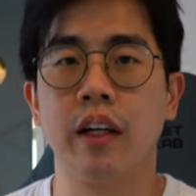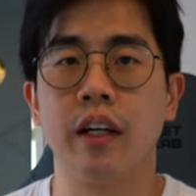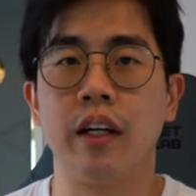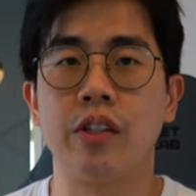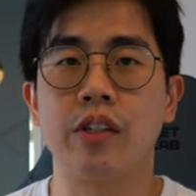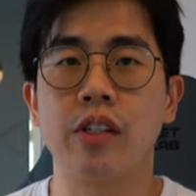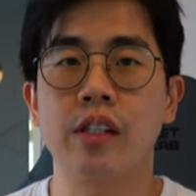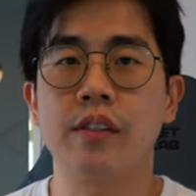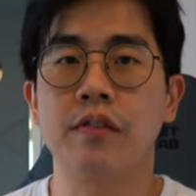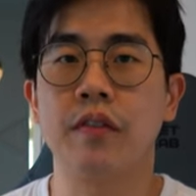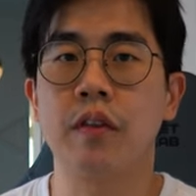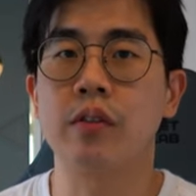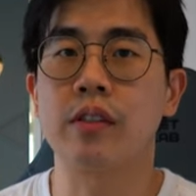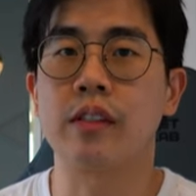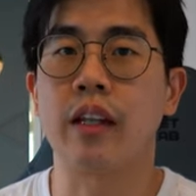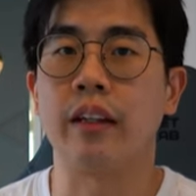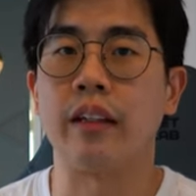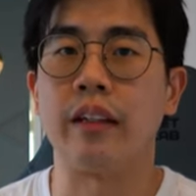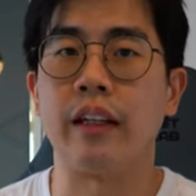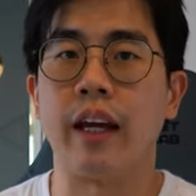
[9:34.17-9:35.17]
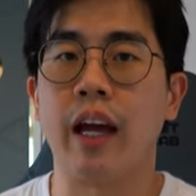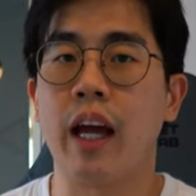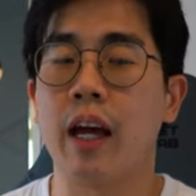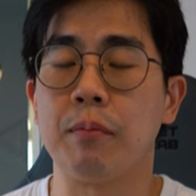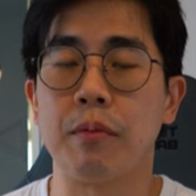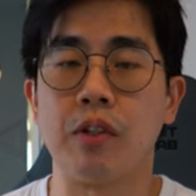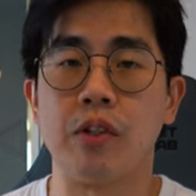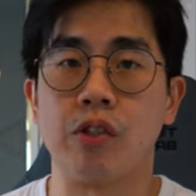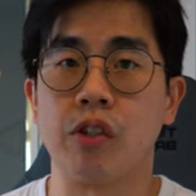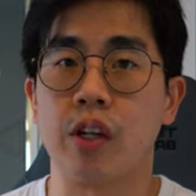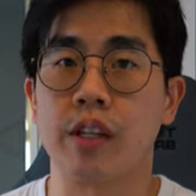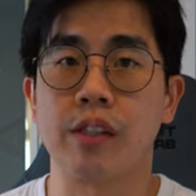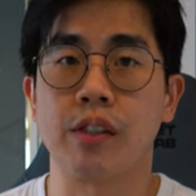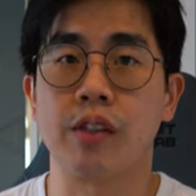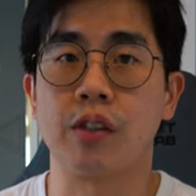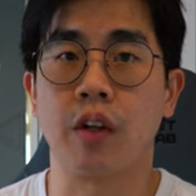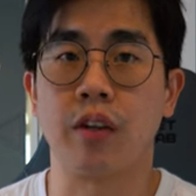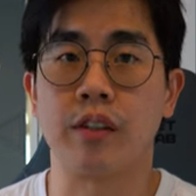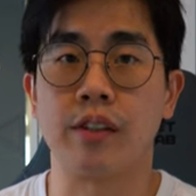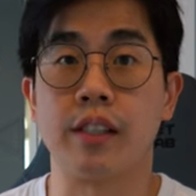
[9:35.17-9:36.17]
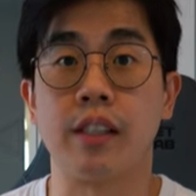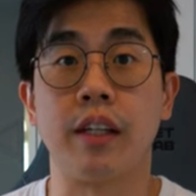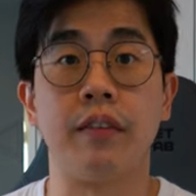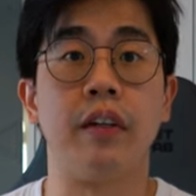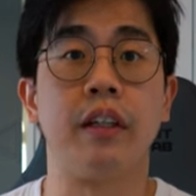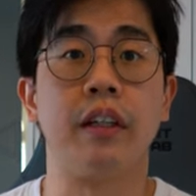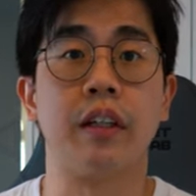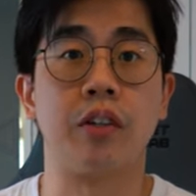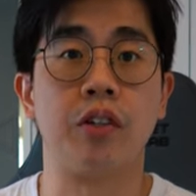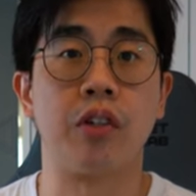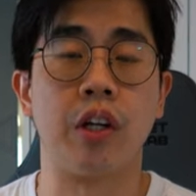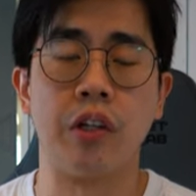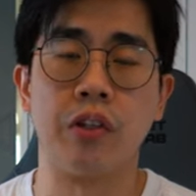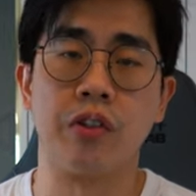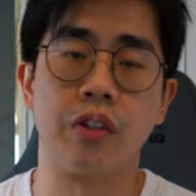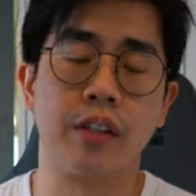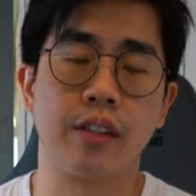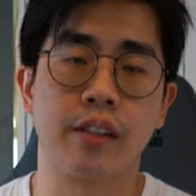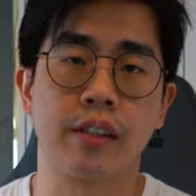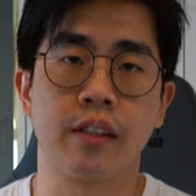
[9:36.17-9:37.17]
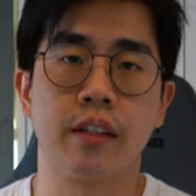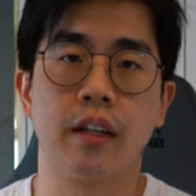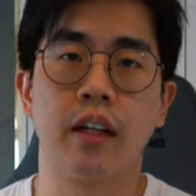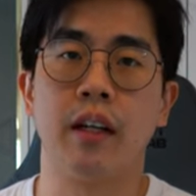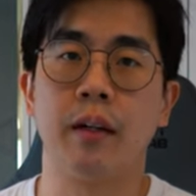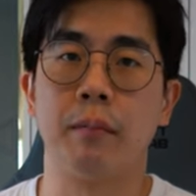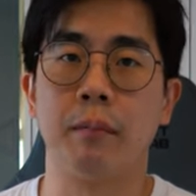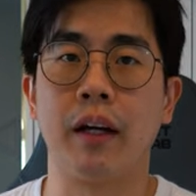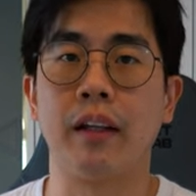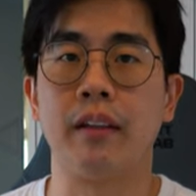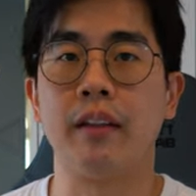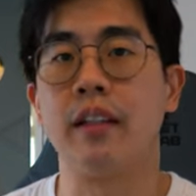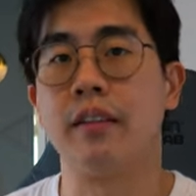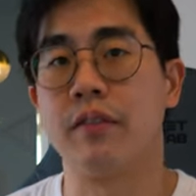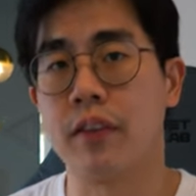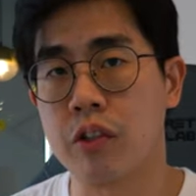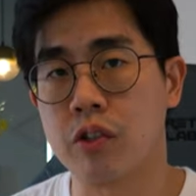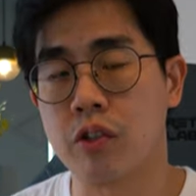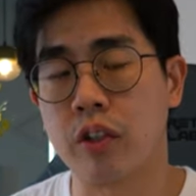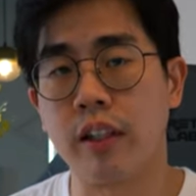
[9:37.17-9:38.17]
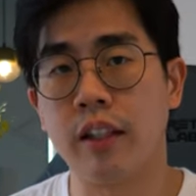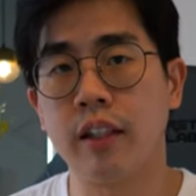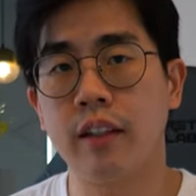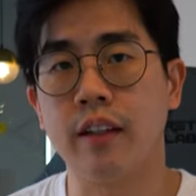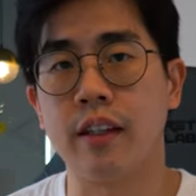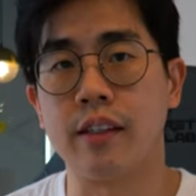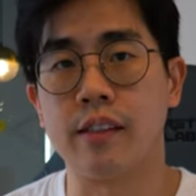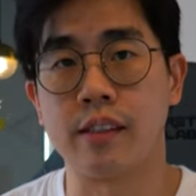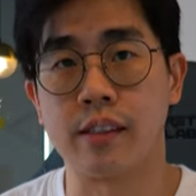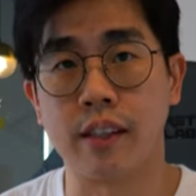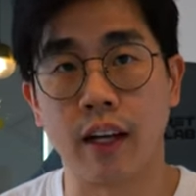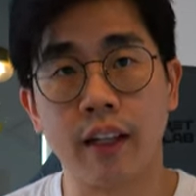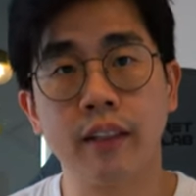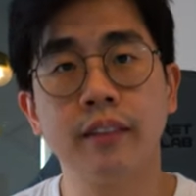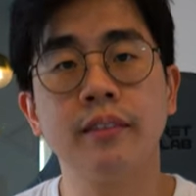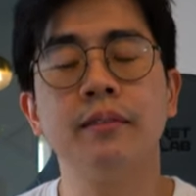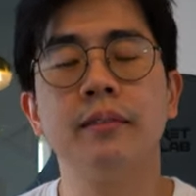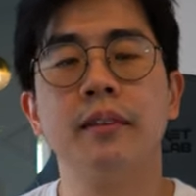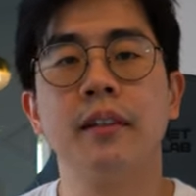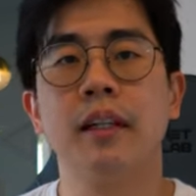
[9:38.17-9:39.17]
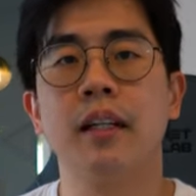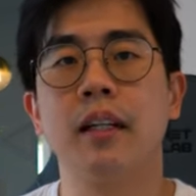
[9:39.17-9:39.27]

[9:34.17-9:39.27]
It just feels like the app is just not saving the changes. But eventually, it's done.